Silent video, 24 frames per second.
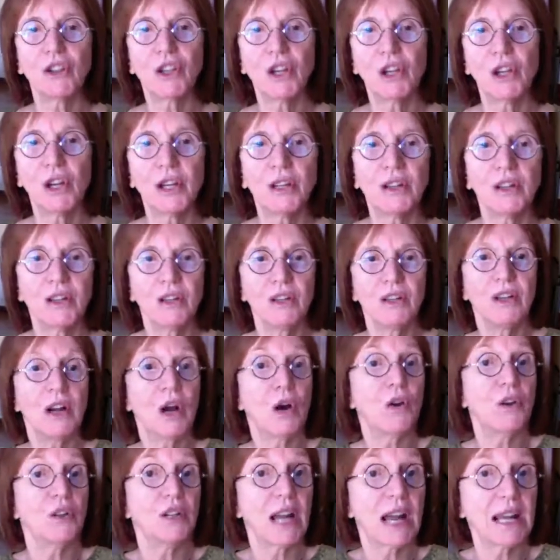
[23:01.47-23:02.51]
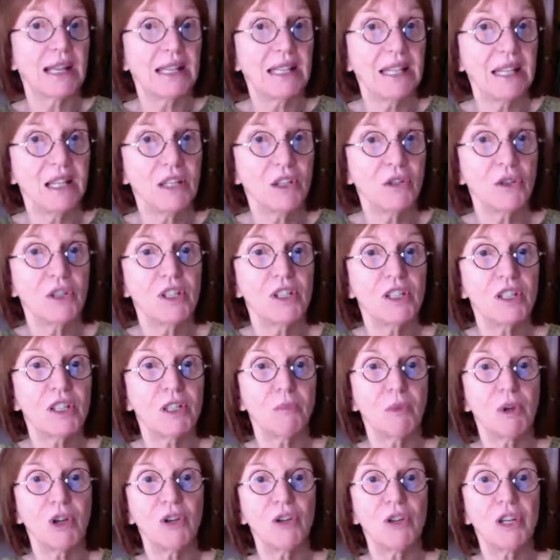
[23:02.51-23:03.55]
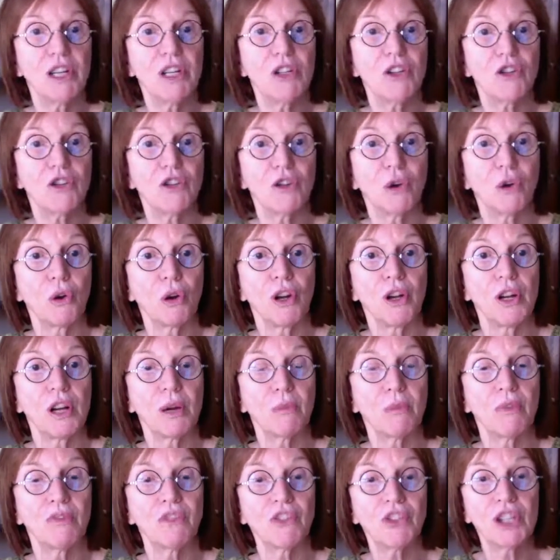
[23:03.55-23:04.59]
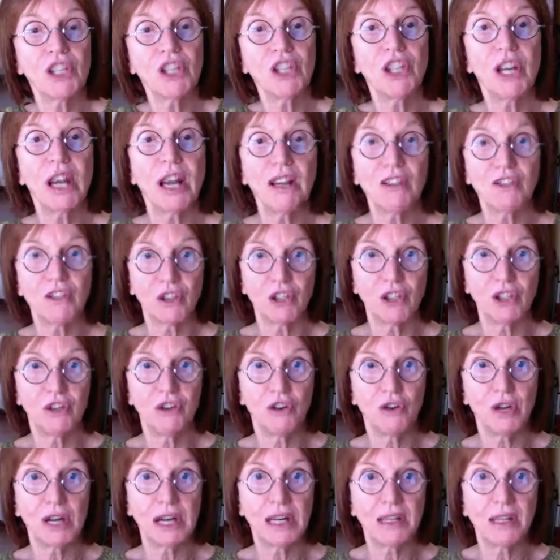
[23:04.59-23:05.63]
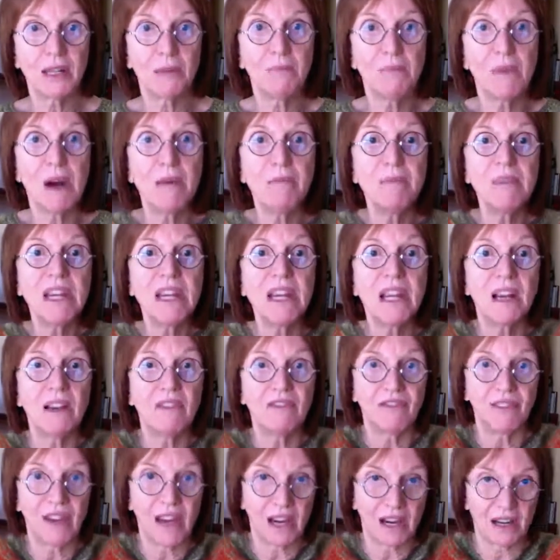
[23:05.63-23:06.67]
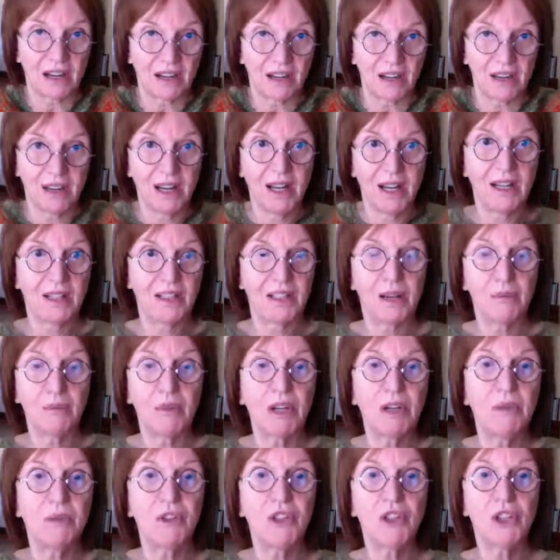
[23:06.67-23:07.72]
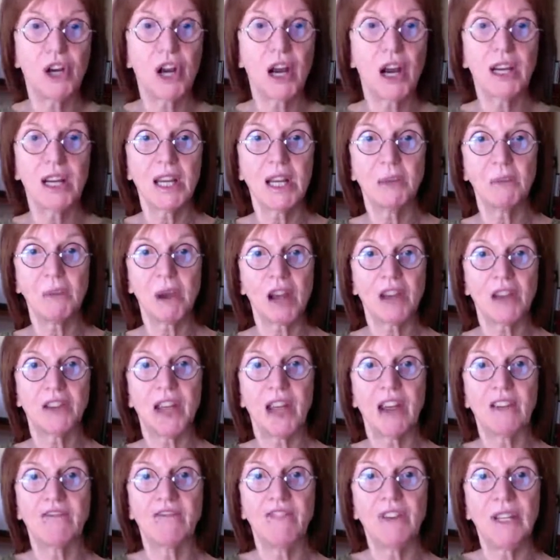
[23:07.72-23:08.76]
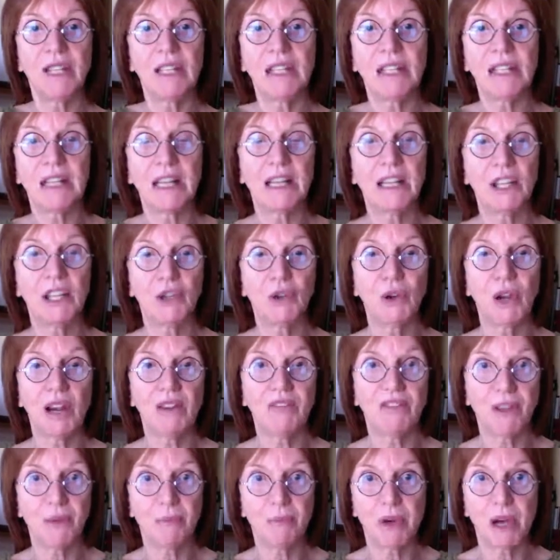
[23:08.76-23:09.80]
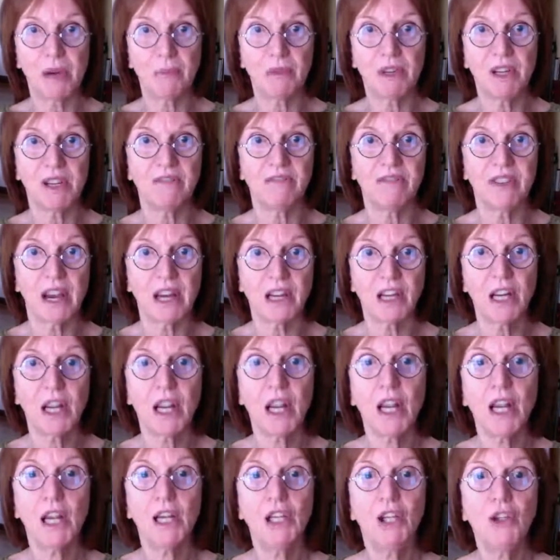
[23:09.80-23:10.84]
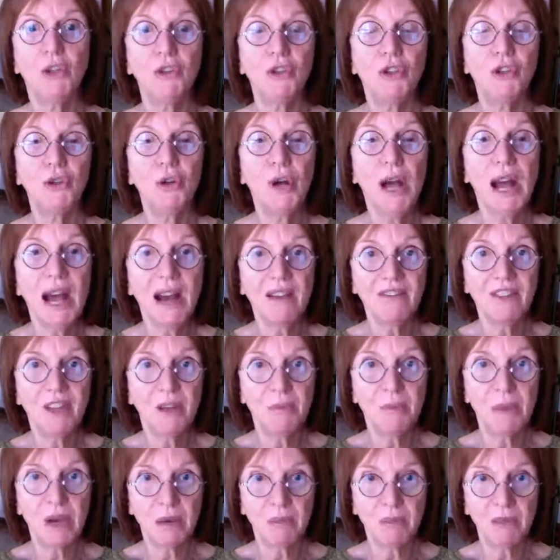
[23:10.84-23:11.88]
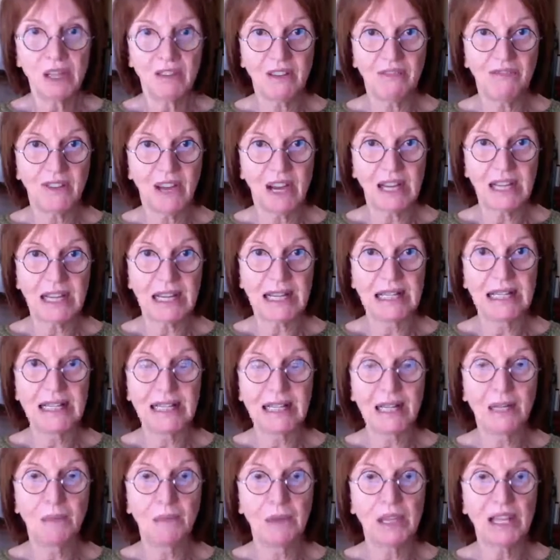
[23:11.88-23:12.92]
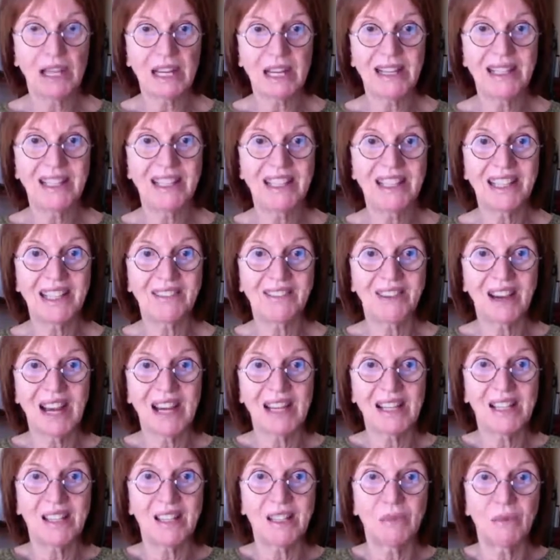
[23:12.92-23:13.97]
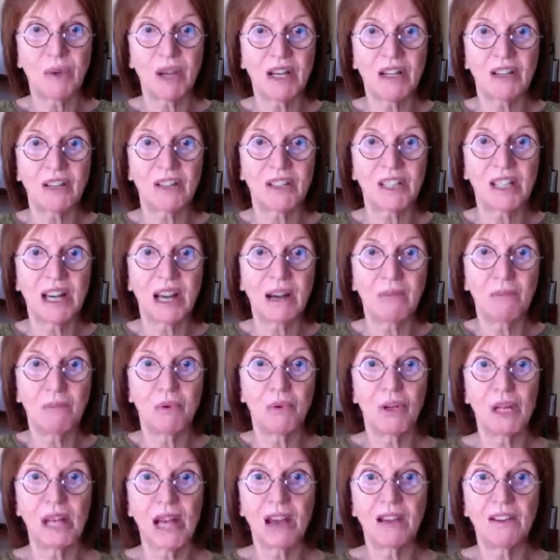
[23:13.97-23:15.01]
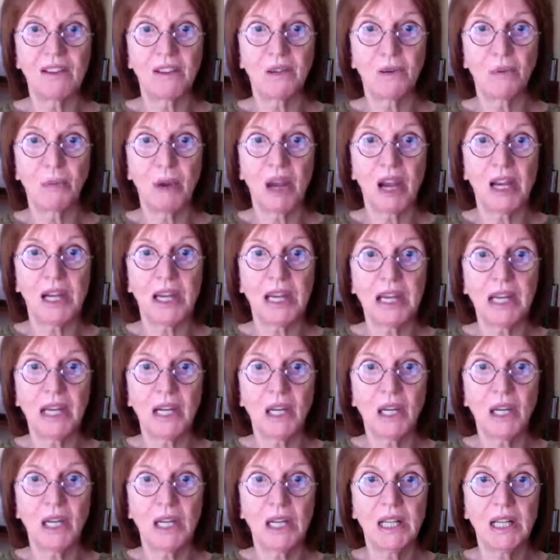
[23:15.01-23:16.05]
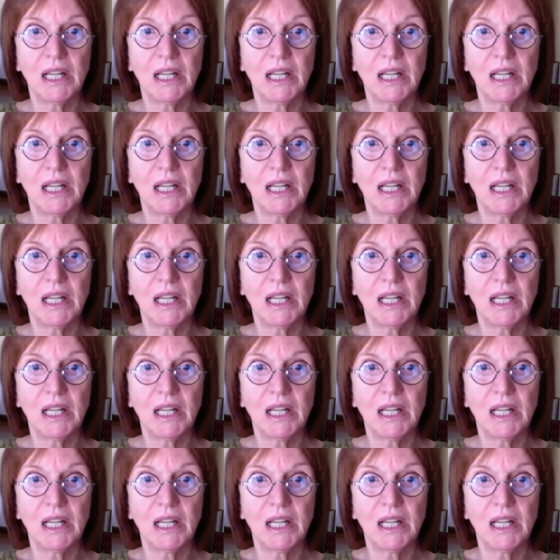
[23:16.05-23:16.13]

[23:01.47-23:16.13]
that not the increases, but you need your total number of stitch count so you don't get the mummy effect. Somebody was talking about that, feeling like you have the mummy effect. You do have the mummy effect a little bit in the Zweig sweater. See, I pull out to about here,